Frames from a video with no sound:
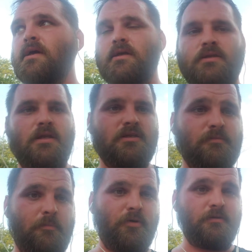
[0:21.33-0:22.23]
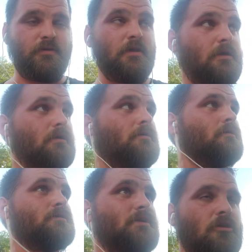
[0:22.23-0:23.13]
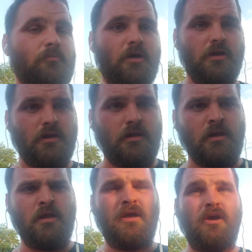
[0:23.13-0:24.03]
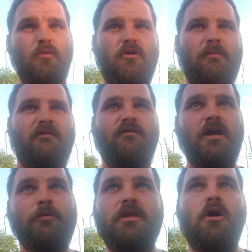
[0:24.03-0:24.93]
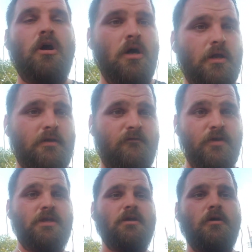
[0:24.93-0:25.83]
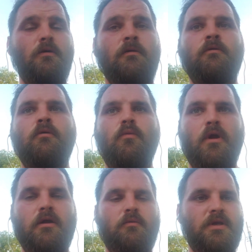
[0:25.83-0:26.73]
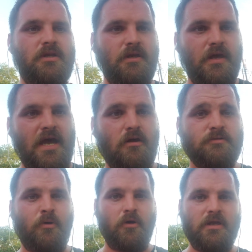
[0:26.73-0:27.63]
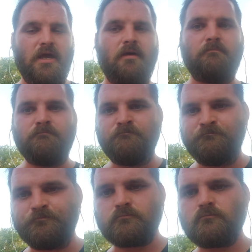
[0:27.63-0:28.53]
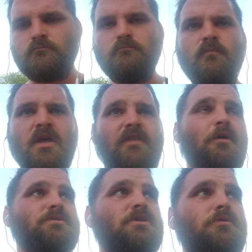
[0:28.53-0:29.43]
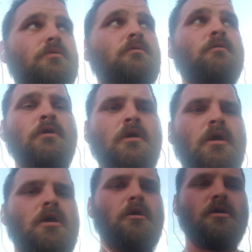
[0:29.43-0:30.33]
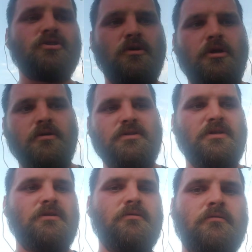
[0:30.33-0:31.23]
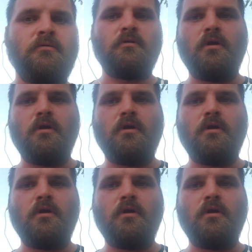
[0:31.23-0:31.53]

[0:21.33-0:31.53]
Today's my birthday. Celebrated it with my family on video, right? We did the house party app. That was cool. So here's the deal.